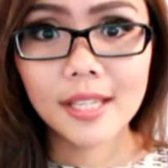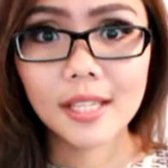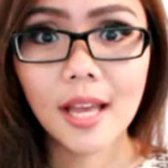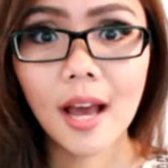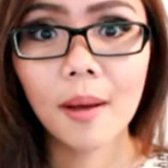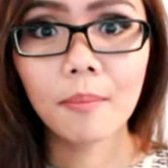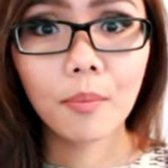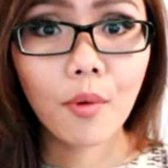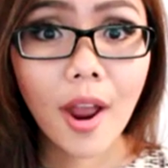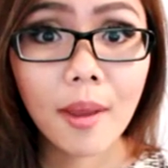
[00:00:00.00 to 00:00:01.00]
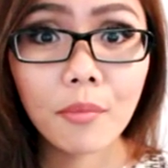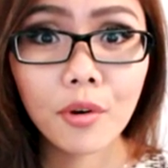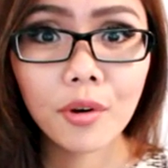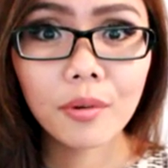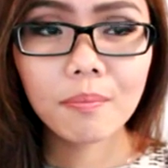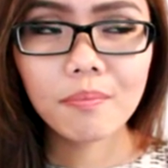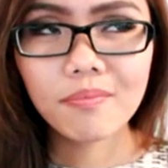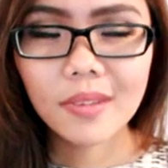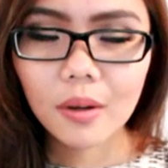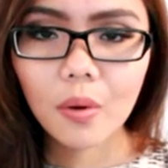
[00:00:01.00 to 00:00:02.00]
this primer
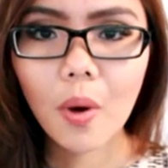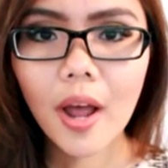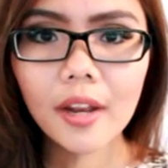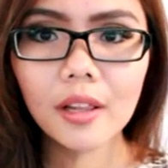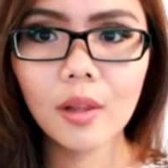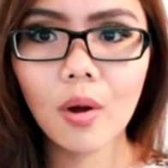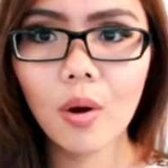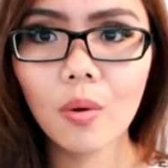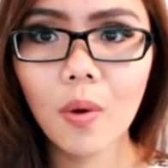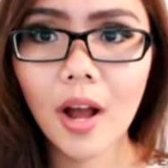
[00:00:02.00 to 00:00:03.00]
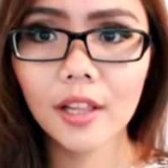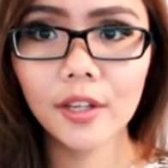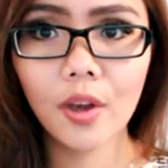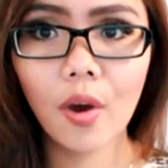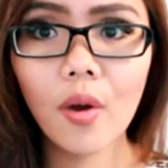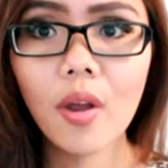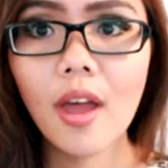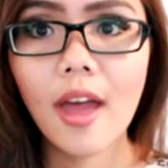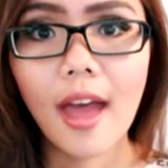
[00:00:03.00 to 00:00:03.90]
quite a long while ago,